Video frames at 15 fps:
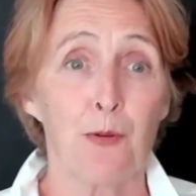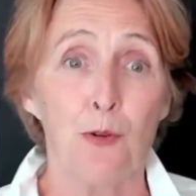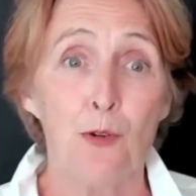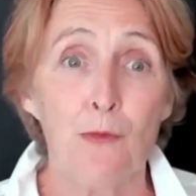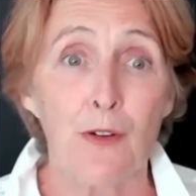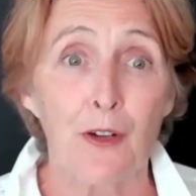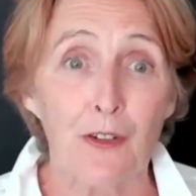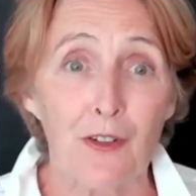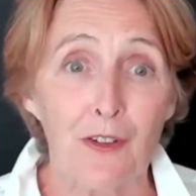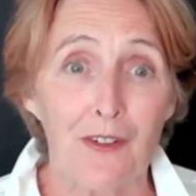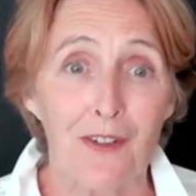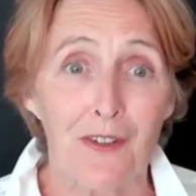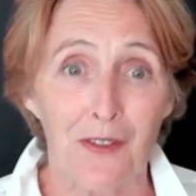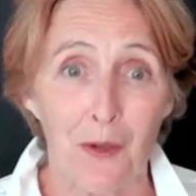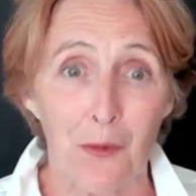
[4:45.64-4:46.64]
prove it
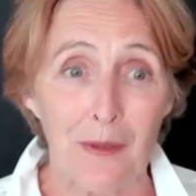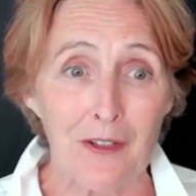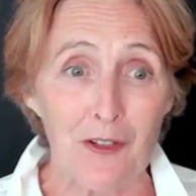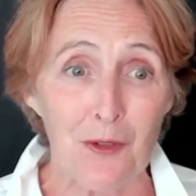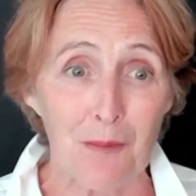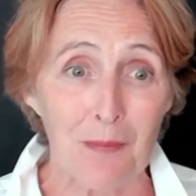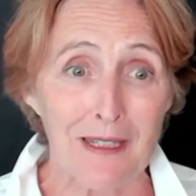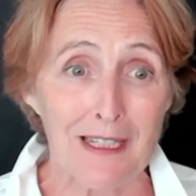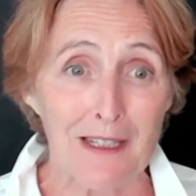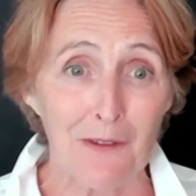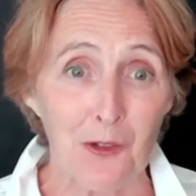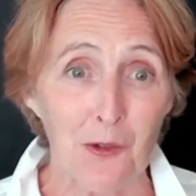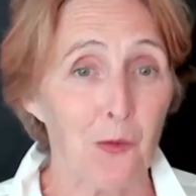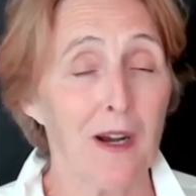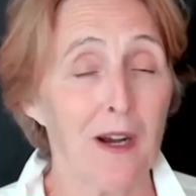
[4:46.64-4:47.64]
that we should
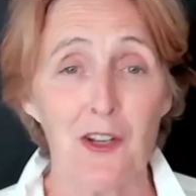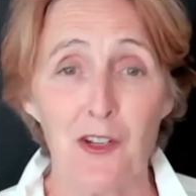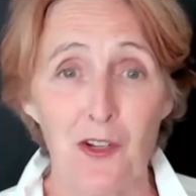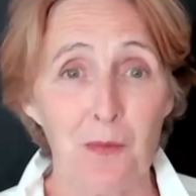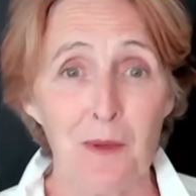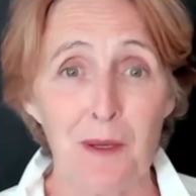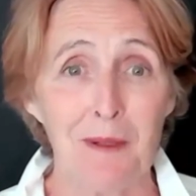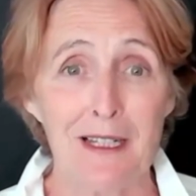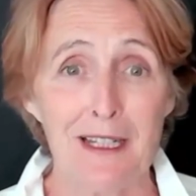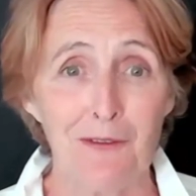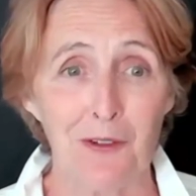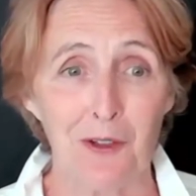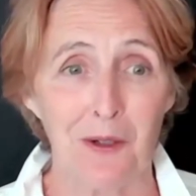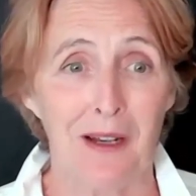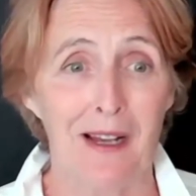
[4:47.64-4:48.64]
believe you. Why should we
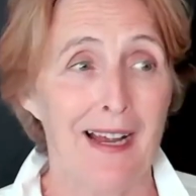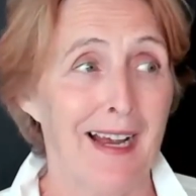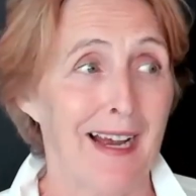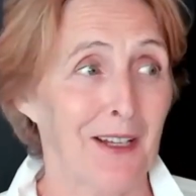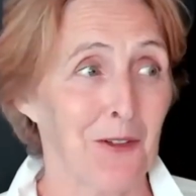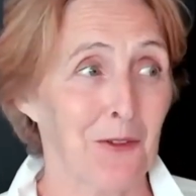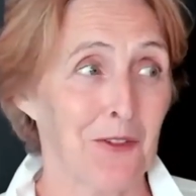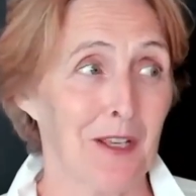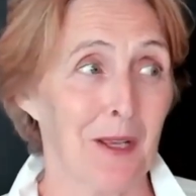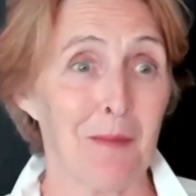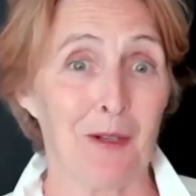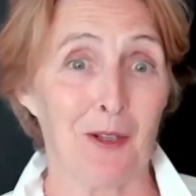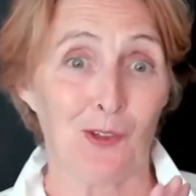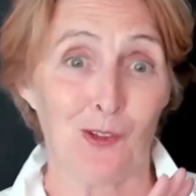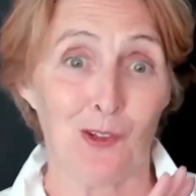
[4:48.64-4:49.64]
believe you? And you say,
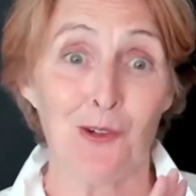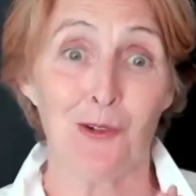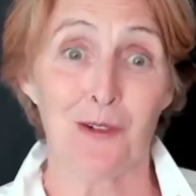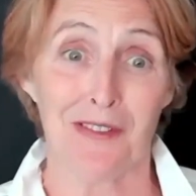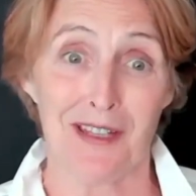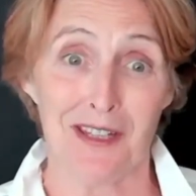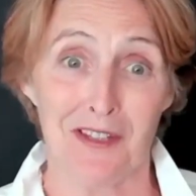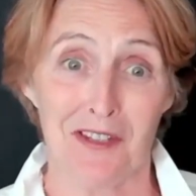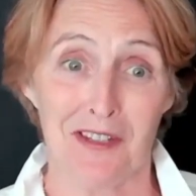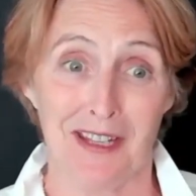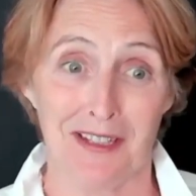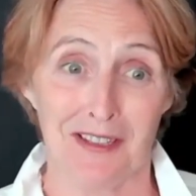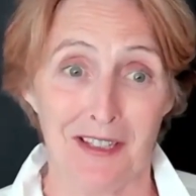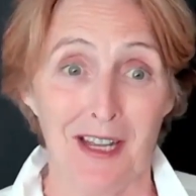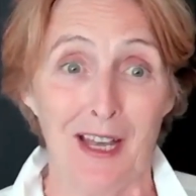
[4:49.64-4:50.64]
because look at that
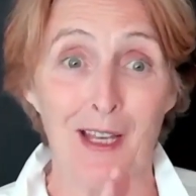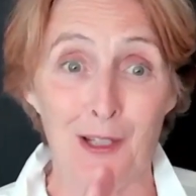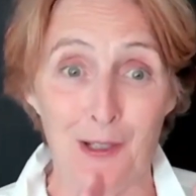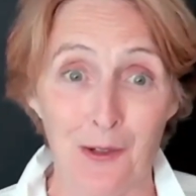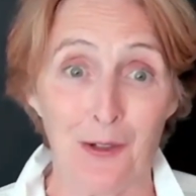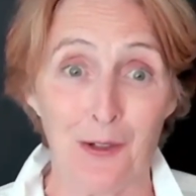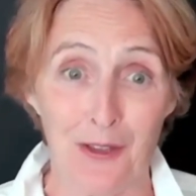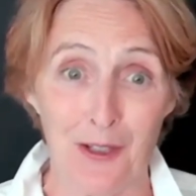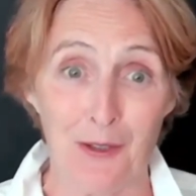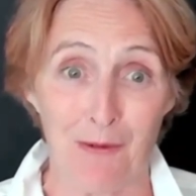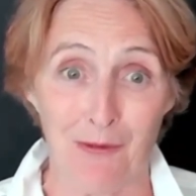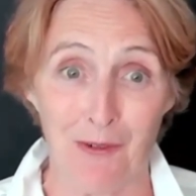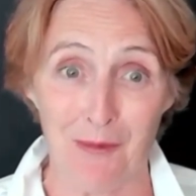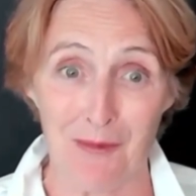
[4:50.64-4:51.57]
set and look at these